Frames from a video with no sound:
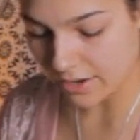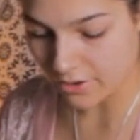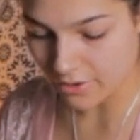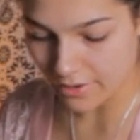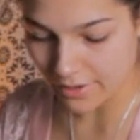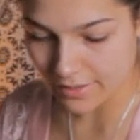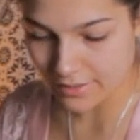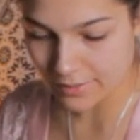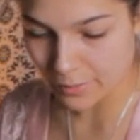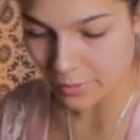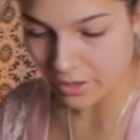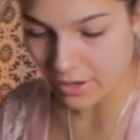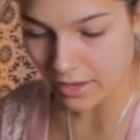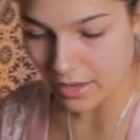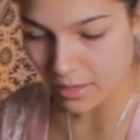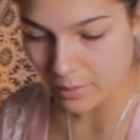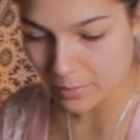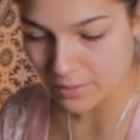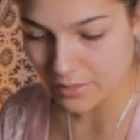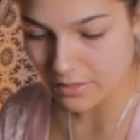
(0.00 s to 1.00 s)
Aries,
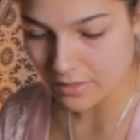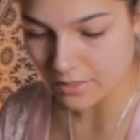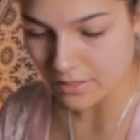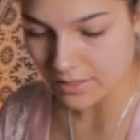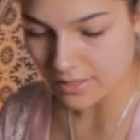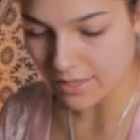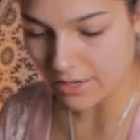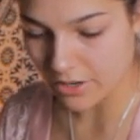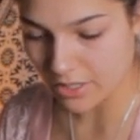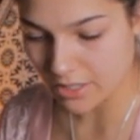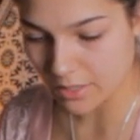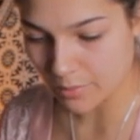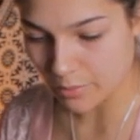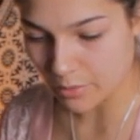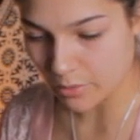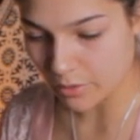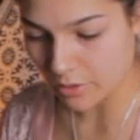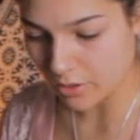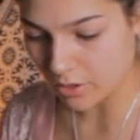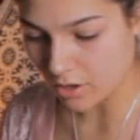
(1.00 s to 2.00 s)
perhaps. This Aries that
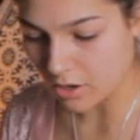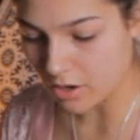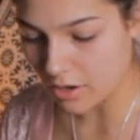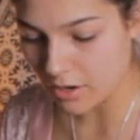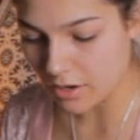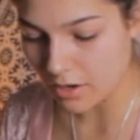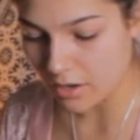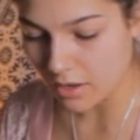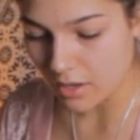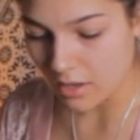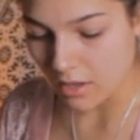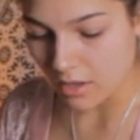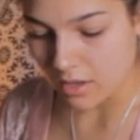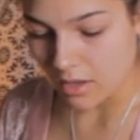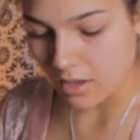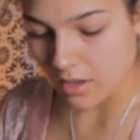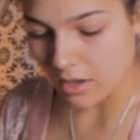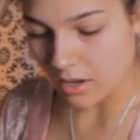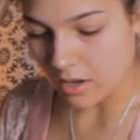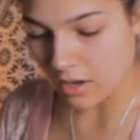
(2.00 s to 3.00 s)
broke your heart.
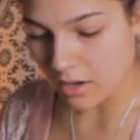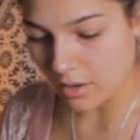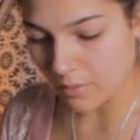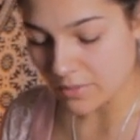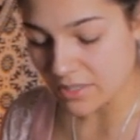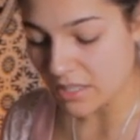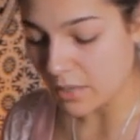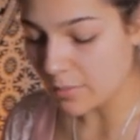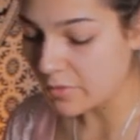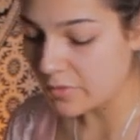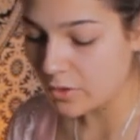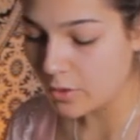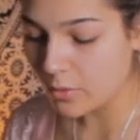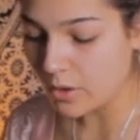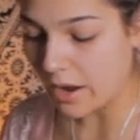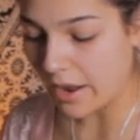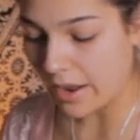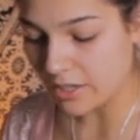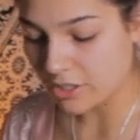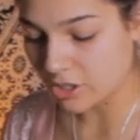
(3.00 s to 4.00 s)
Um, some of you
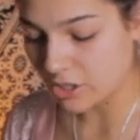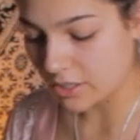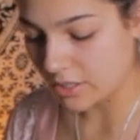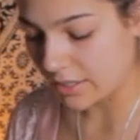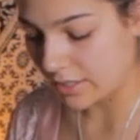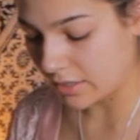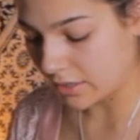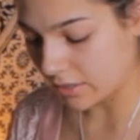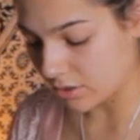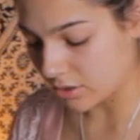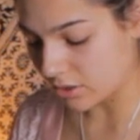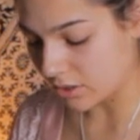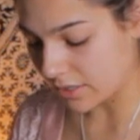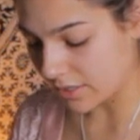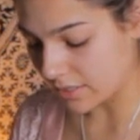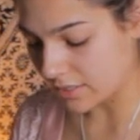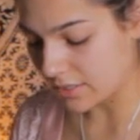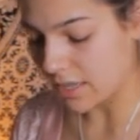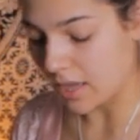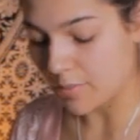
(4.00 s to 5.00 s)
are actually literally
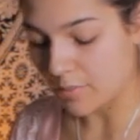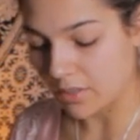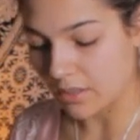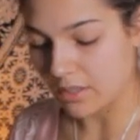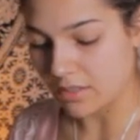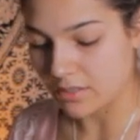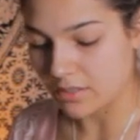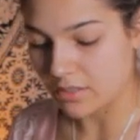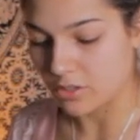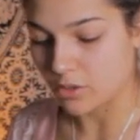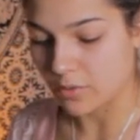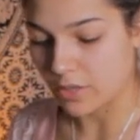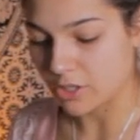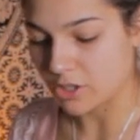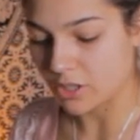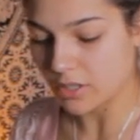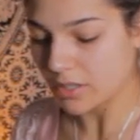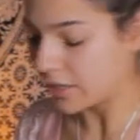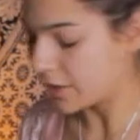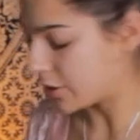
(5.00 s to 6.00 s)
escaping this
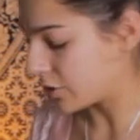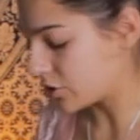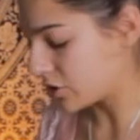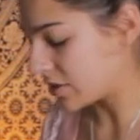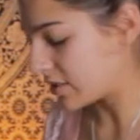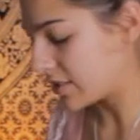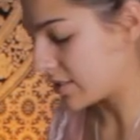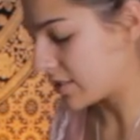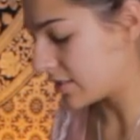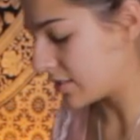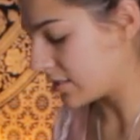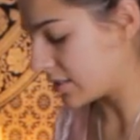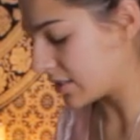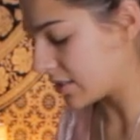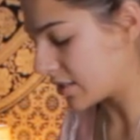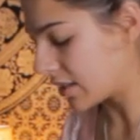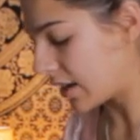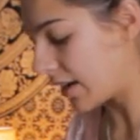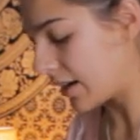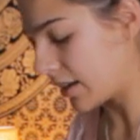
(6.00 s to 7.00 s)
situation, like you're just
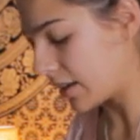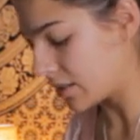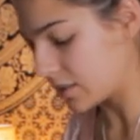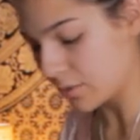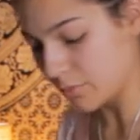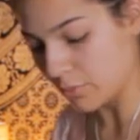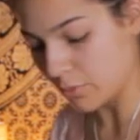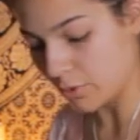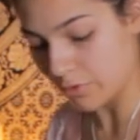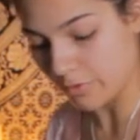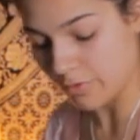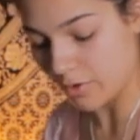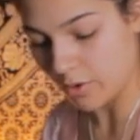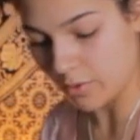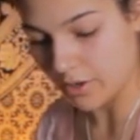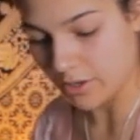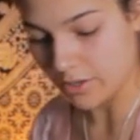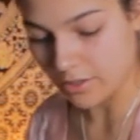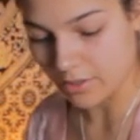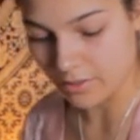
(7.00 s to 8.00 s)
deciding to move
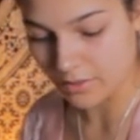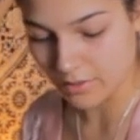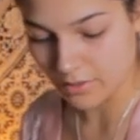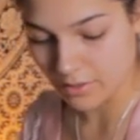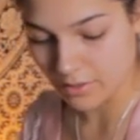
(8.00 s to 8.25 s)
forward.